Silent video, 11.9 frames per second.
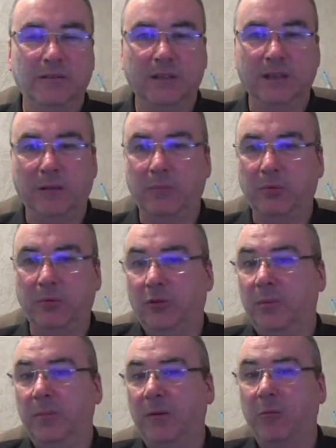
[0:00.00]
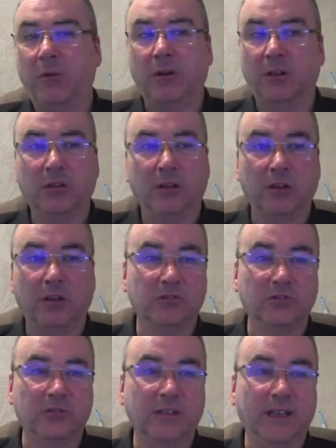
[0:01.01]
I'll put it up about 1 o'clock on
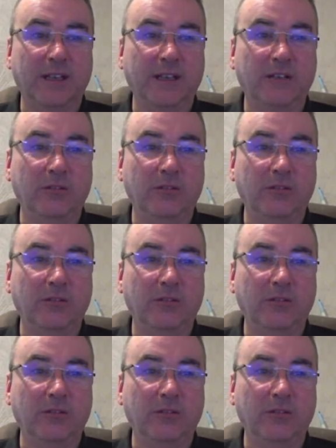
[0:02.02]
Sunday like